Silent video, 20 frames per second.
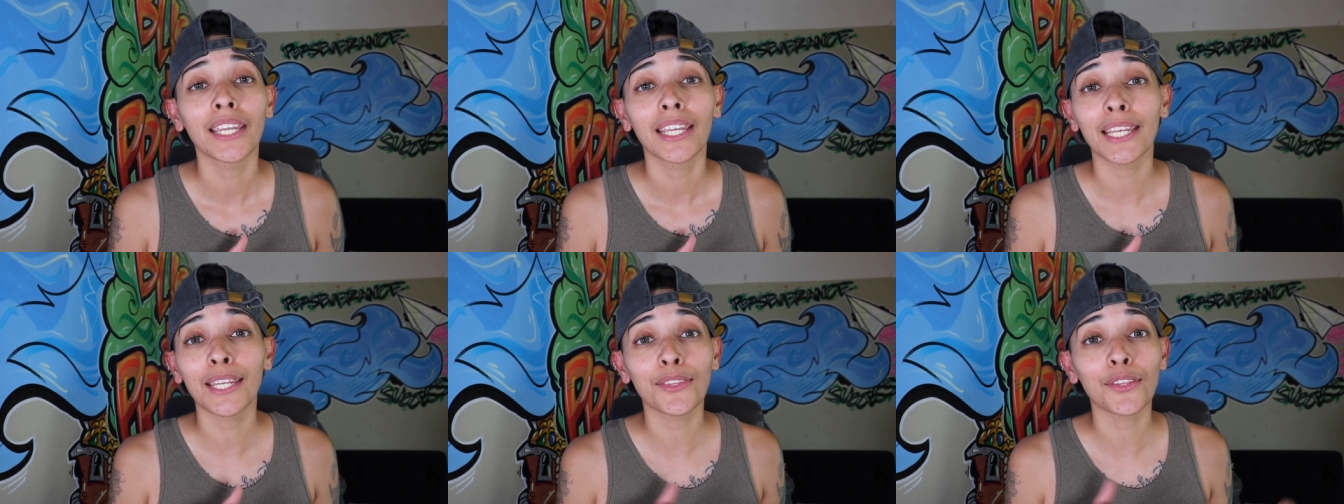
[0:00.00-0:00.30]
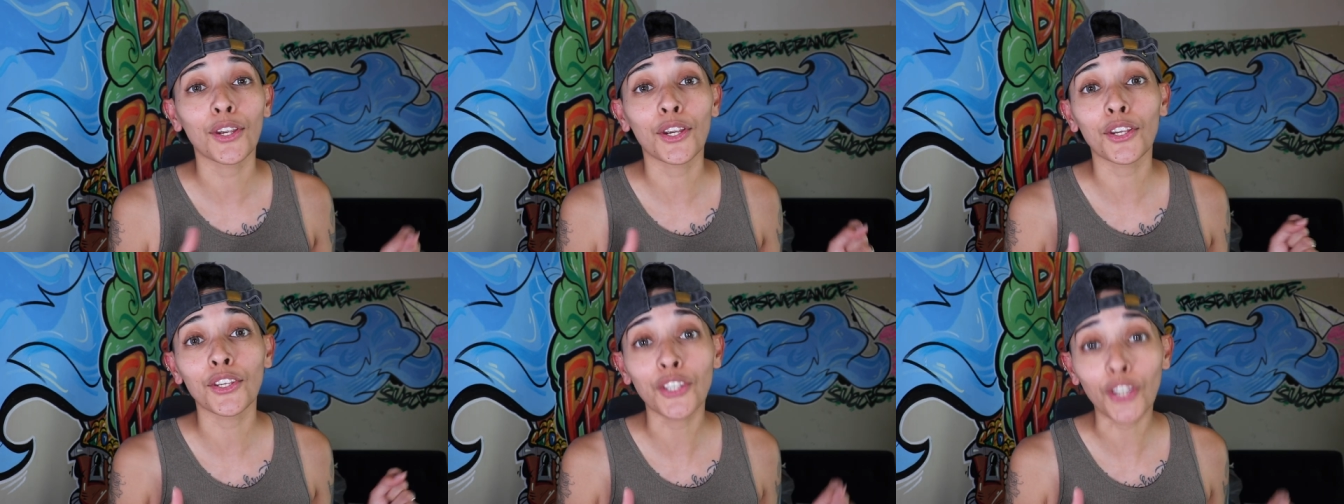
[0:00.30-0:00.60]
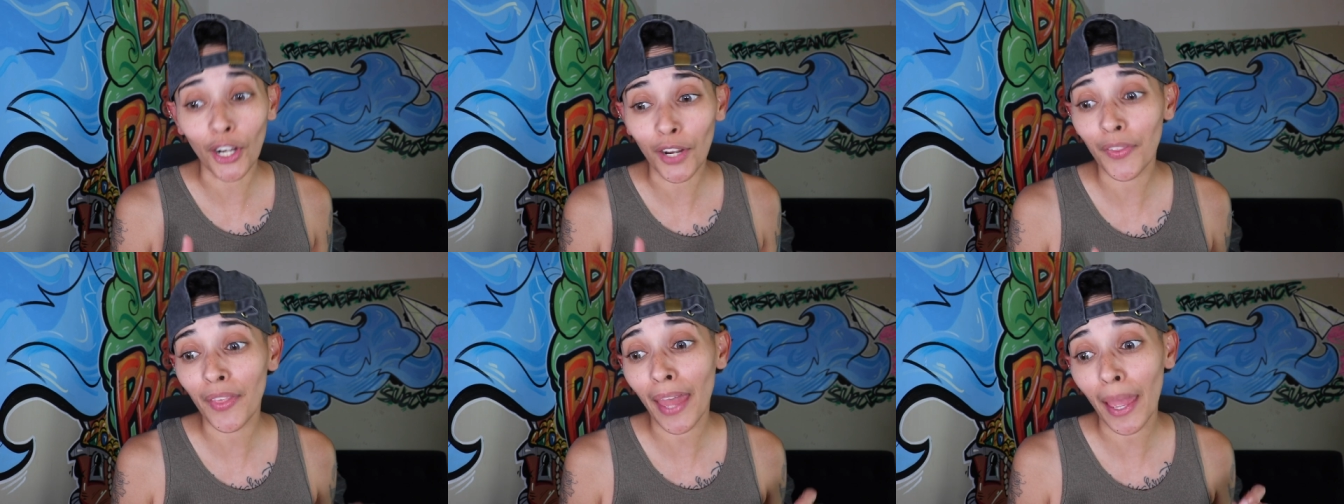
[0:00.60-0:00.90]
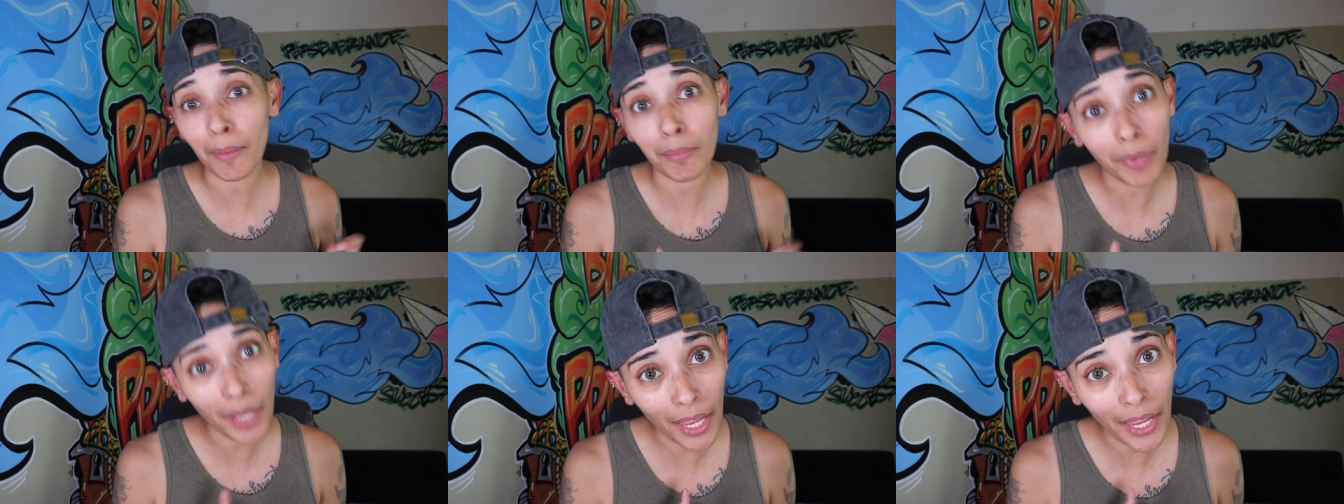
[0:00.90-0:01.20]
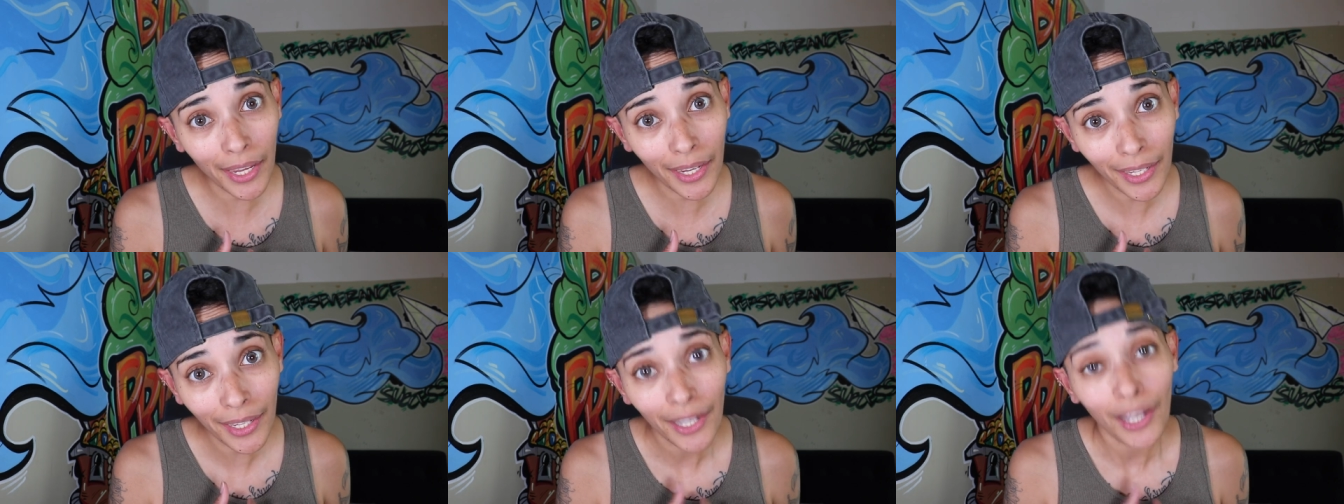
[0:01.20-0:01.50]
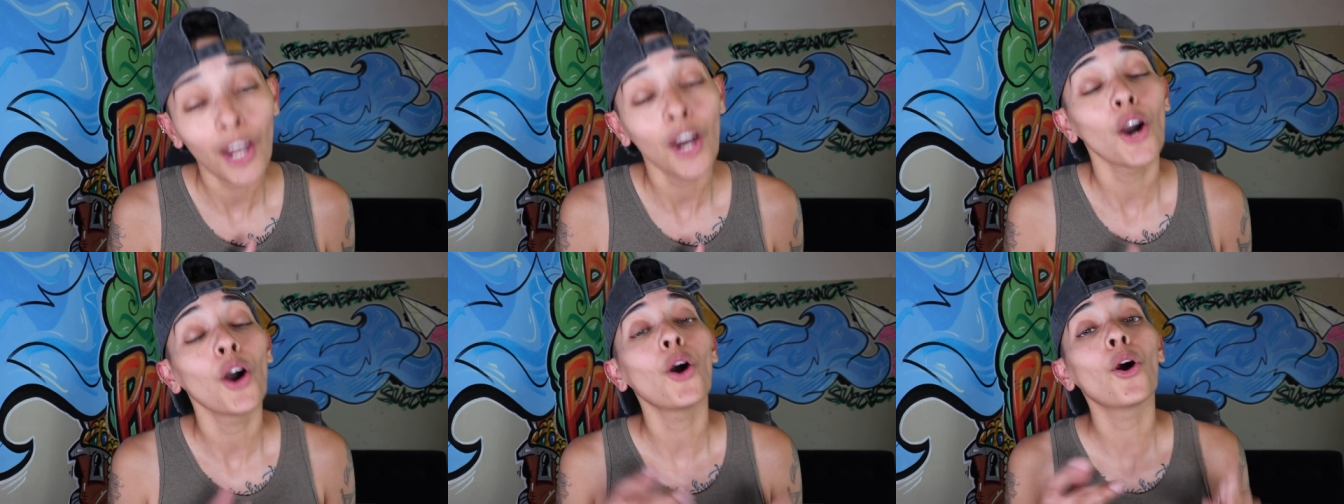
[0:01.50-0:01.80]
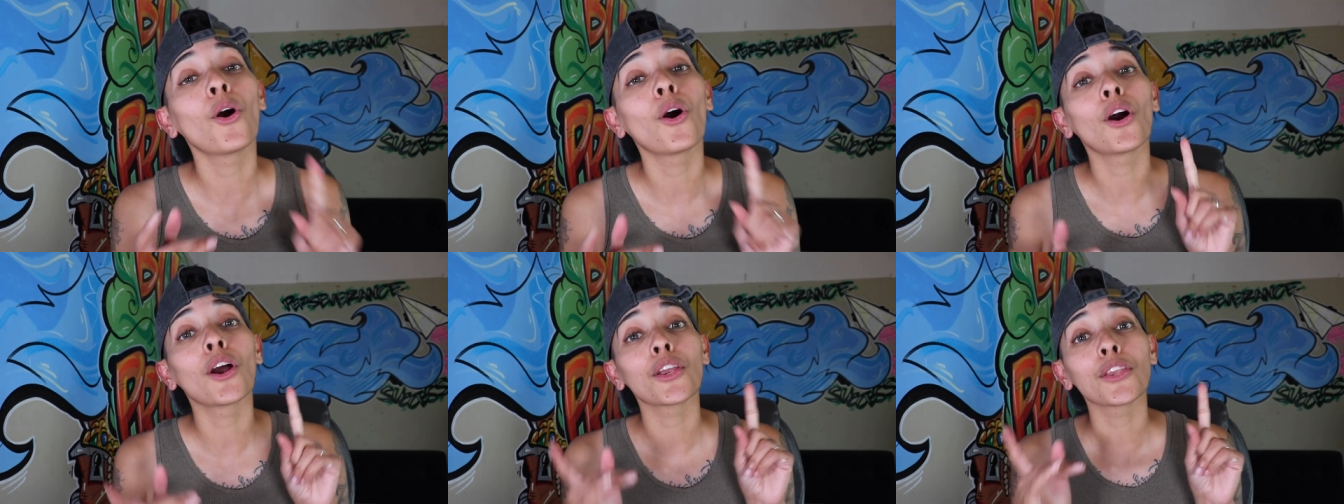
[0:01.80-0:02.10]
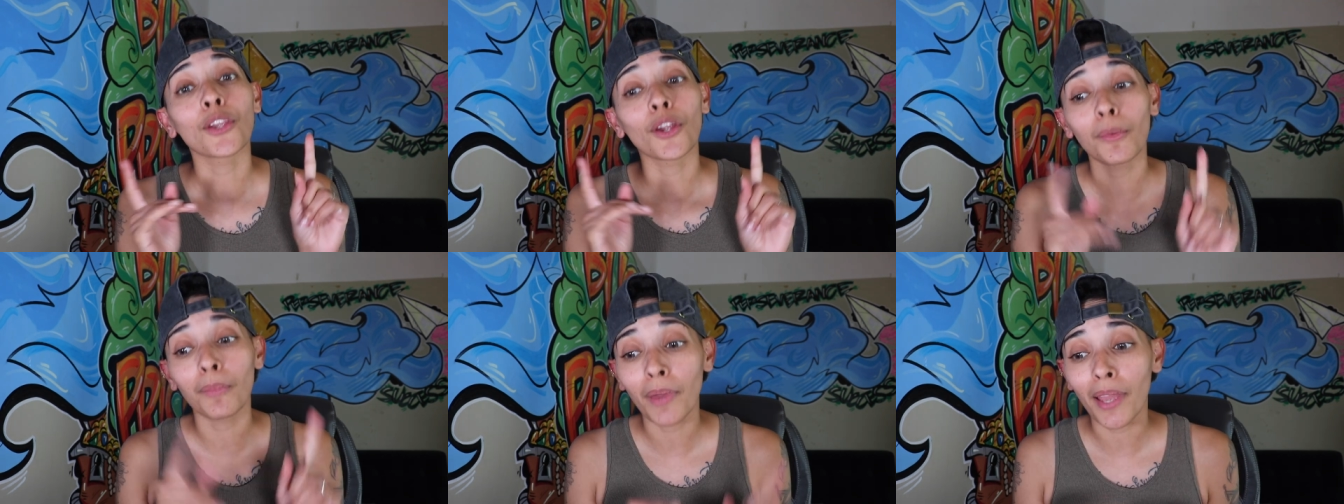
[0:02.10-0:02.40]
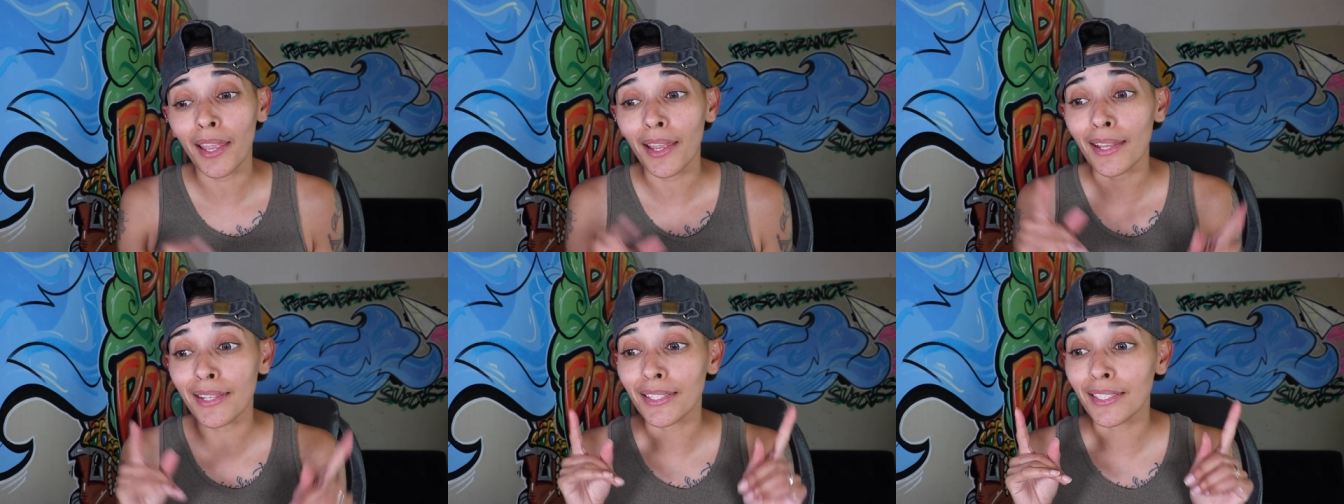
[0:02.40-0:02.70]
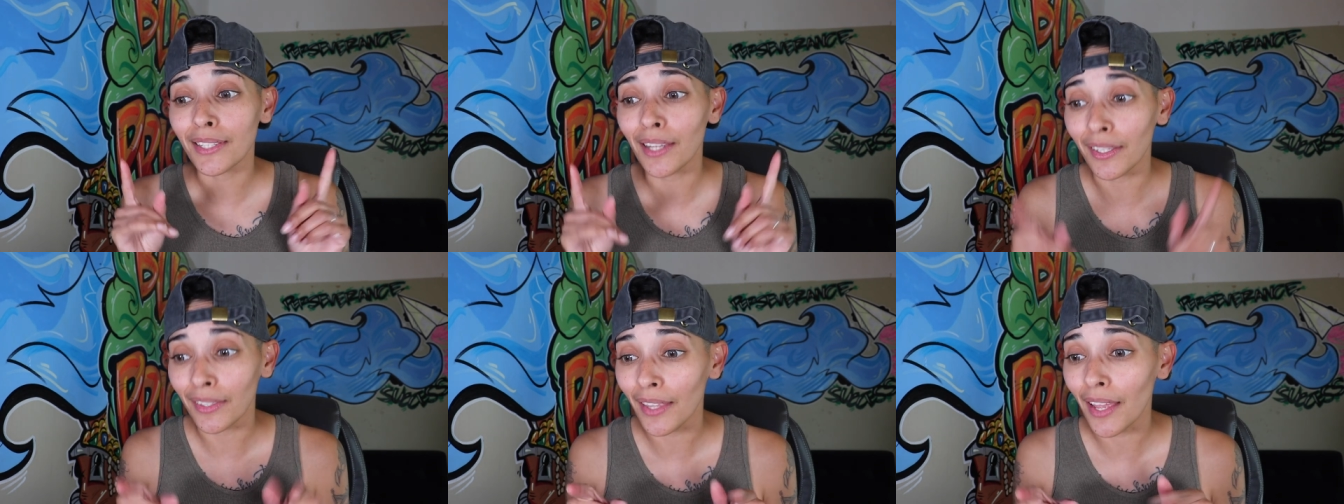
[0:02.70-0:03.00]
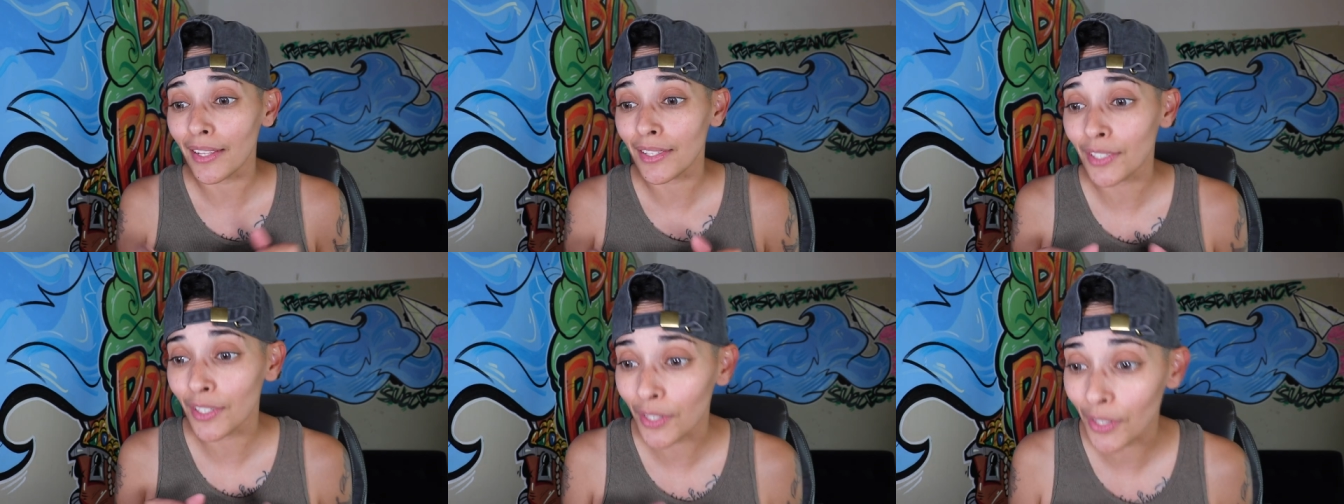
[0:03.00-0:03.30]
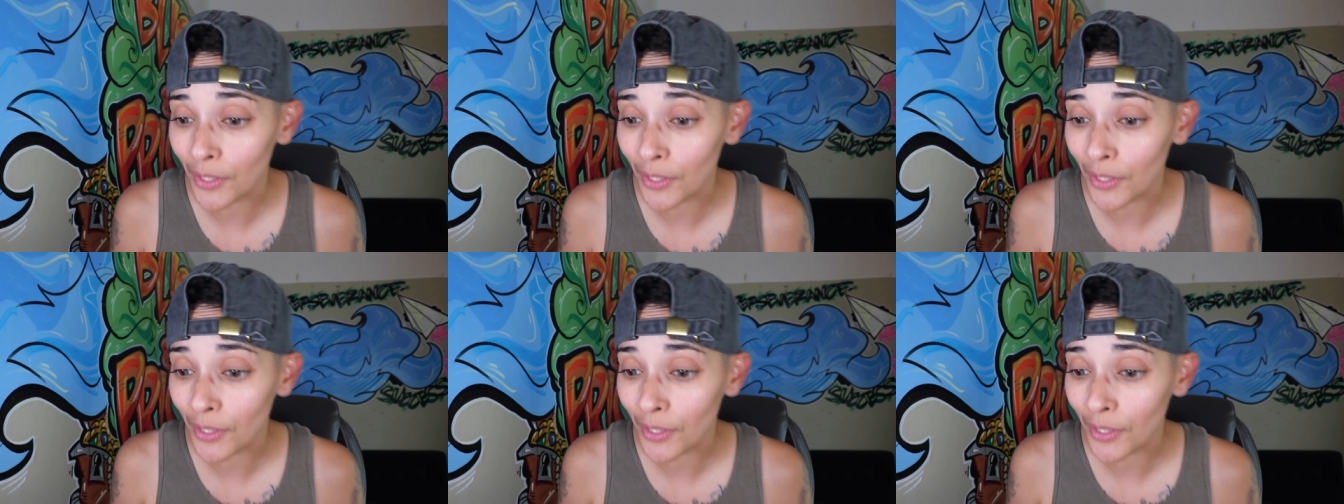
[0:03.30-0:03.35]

Either you're that bae or your bae has done that to